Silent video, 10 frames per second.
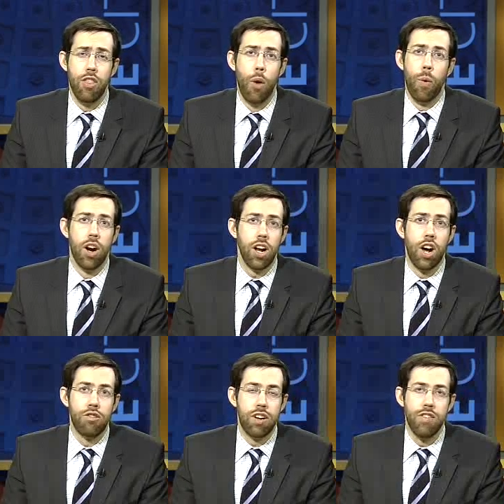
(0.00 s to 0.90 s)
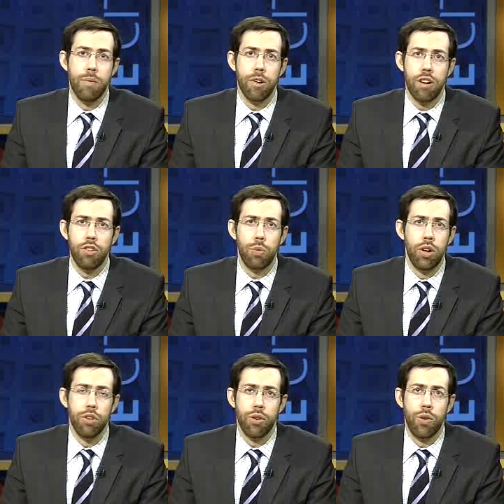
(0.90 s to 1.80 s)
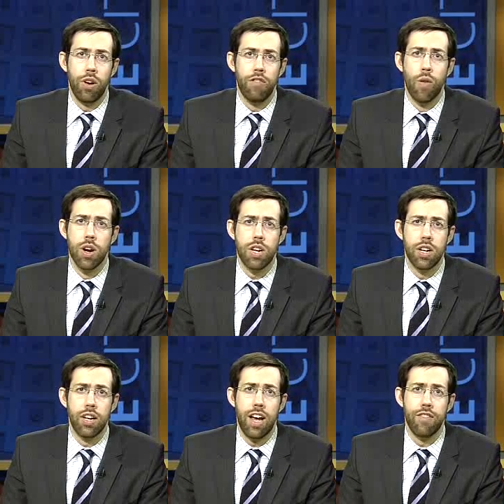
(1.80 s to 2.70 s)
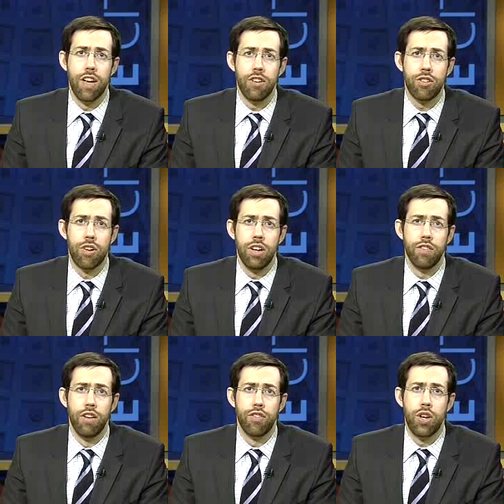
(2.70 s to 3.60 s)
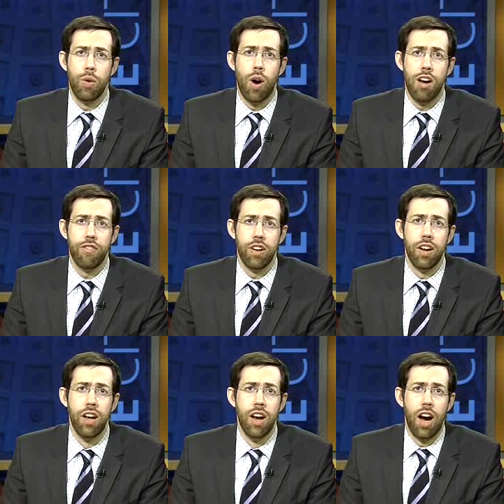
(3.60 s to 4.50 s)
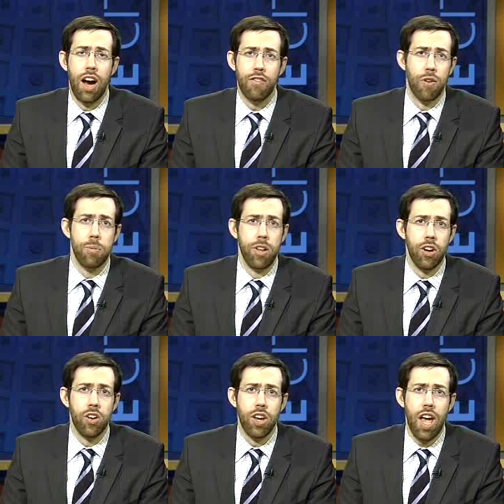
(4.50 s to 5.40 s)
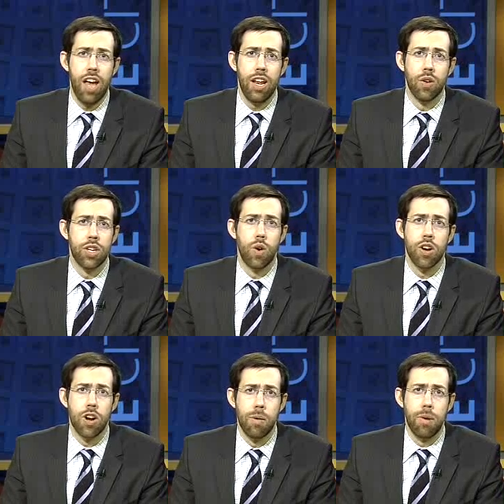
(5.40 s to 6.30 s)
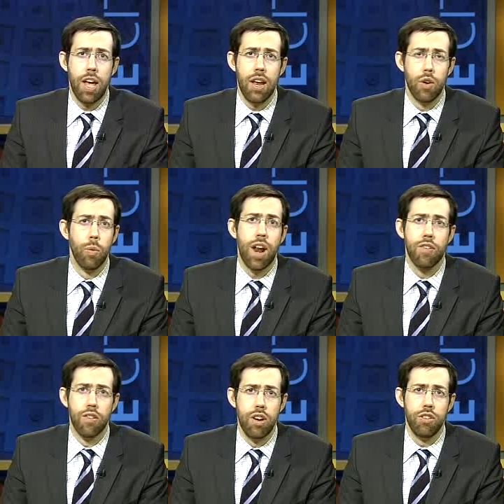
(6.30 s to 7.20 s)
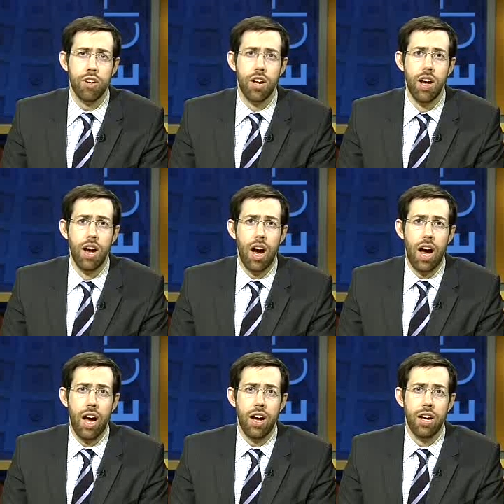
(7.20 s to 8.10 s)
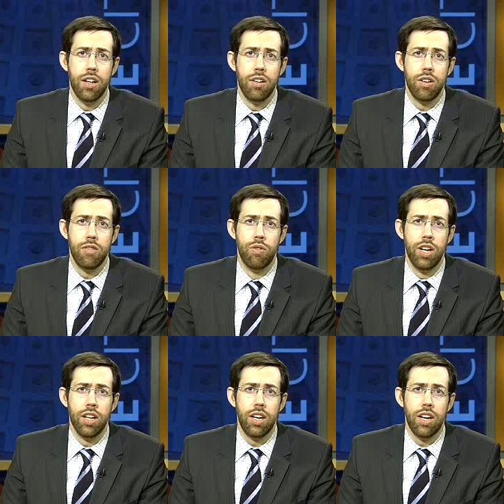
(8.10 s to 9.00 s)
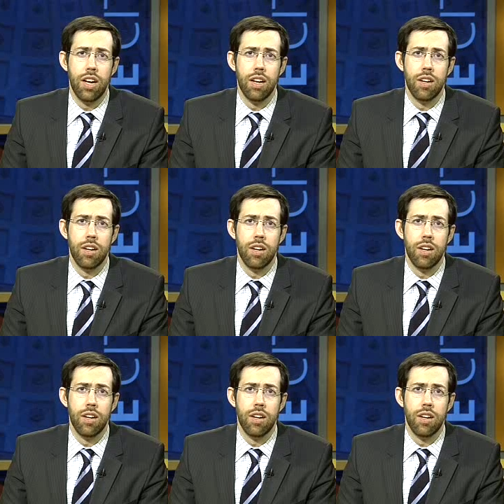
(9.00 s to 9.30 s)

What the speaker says: Though we're a country of immigrants, we also unfortunately have a history of too often, for political gain or short-term gain or whatever reason, really